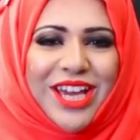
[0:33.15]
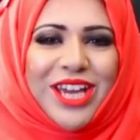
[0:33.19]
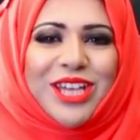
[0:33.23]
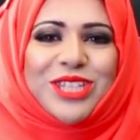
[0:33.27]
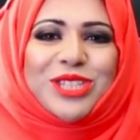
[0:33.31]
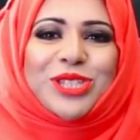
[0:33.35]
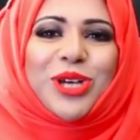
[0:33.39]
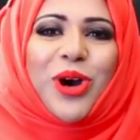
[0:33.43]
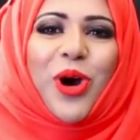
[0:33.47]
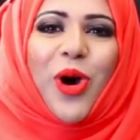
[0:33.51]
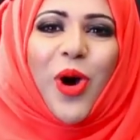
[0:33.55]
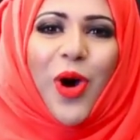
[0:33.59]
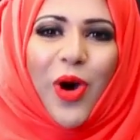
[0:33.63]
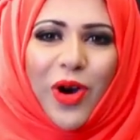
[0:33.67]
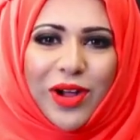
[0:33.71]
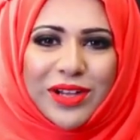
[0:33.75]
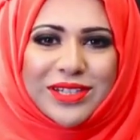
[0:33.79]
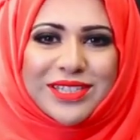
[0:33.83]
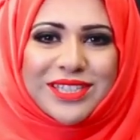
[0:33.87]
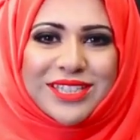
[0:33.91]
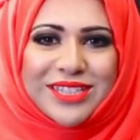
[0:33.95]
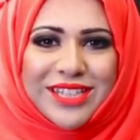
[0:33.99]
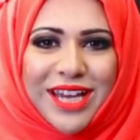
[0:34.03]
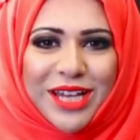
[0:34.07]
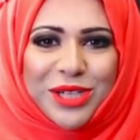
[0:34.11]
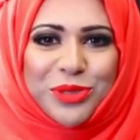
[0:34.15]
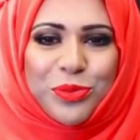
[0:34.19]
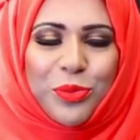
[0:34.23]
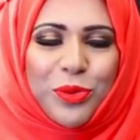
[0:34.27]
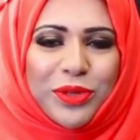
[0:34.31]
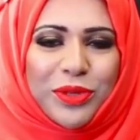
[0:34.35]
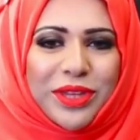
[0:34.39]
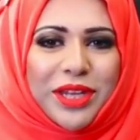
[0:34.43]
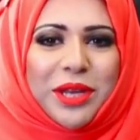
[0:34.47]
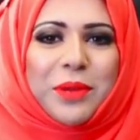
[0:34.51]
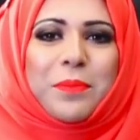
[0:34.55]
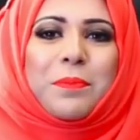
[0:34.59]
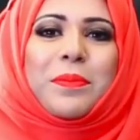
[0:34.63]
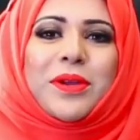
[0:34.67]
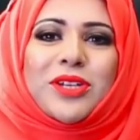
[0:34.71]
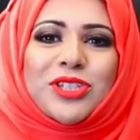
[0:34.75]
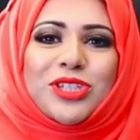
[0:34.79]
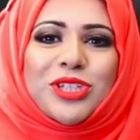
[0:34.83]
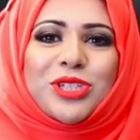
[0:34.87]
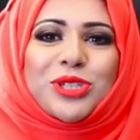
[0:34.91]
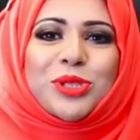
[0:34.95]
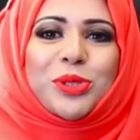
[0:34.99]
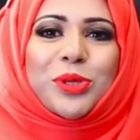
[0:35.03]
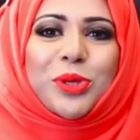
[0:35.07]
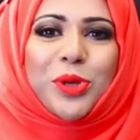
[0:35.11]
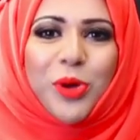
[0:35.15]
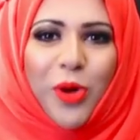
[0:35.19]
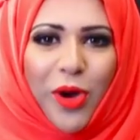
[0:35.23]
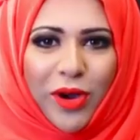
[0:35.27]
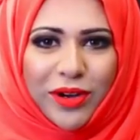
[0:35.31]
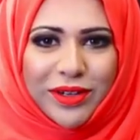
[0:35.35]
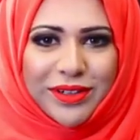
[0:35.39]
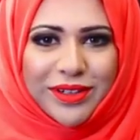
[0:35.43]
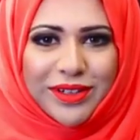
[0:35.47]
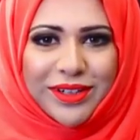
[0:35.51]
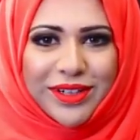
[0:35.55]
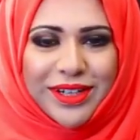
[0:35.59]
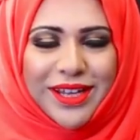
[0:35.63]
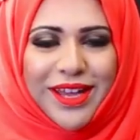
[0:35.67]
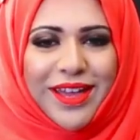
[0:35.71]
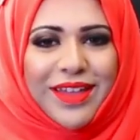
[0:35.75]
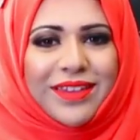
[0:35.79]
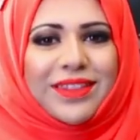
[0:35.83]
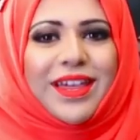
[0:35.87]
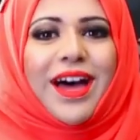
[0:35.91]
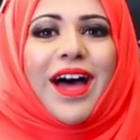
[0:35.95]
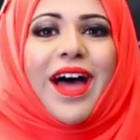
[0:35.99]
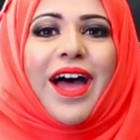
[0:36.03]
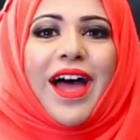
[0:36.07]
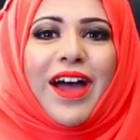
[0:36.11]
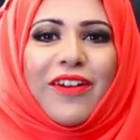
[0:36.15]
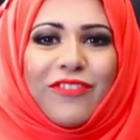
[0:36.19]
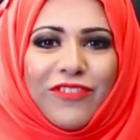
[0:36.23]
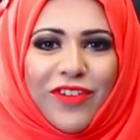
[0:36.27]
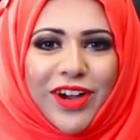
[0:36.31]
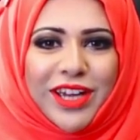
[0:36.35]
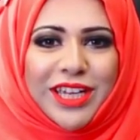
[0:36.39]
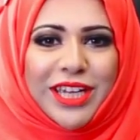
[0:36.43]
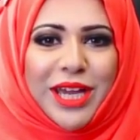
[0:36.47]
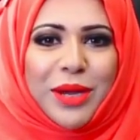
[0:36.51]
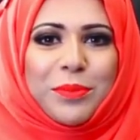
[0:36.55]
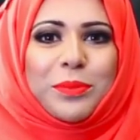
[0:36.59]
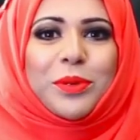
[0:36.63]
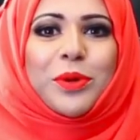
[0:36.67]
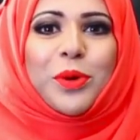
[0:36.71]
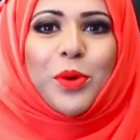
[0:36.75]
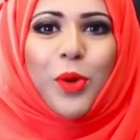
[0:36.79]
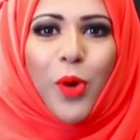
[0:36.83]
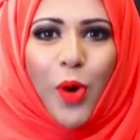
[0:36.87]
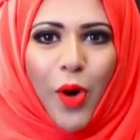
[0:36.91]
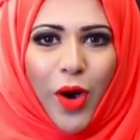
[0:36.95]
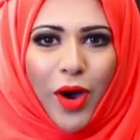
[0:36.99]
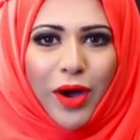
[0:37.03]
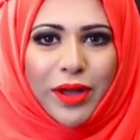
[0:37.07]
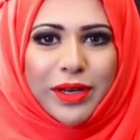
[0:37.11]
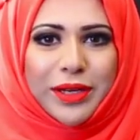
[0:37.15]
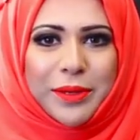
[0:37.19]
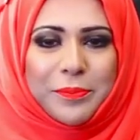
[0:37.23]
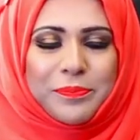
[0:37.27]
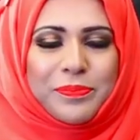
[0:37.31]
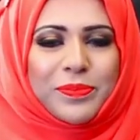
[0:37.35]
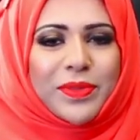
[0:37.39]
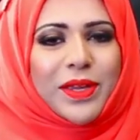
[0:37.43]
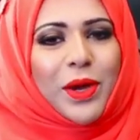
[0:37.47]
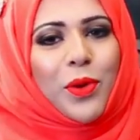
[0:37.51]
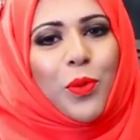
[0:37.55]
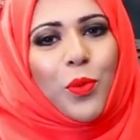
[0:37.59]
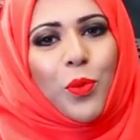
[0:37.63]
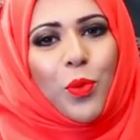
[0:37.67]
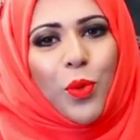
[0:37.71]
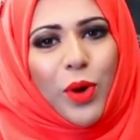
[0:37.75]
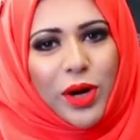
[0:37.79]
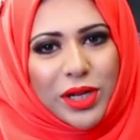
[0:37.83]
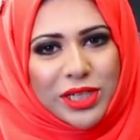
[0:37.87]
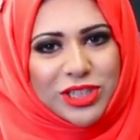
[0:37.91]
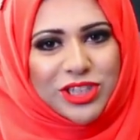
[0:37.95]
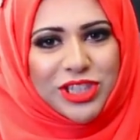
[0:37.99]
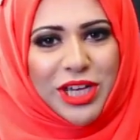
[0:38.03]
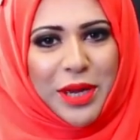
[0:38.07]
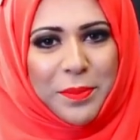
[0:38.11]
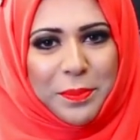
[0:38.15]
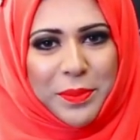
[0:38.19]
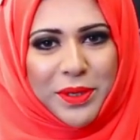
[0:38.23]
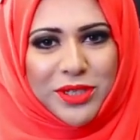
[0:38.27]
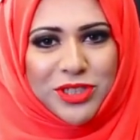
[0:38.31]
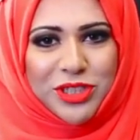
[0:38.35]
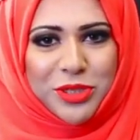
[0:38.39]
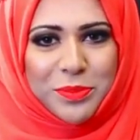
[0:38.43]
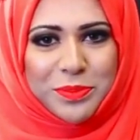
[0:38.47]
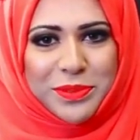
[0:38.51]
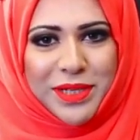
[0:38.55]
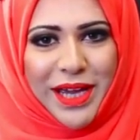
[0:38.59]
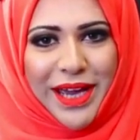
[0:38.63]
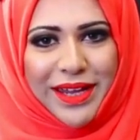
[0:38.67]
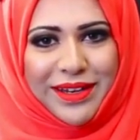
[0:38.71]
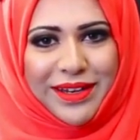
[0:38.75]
He's all set with an ambition to conquer the FIM Quad World Championship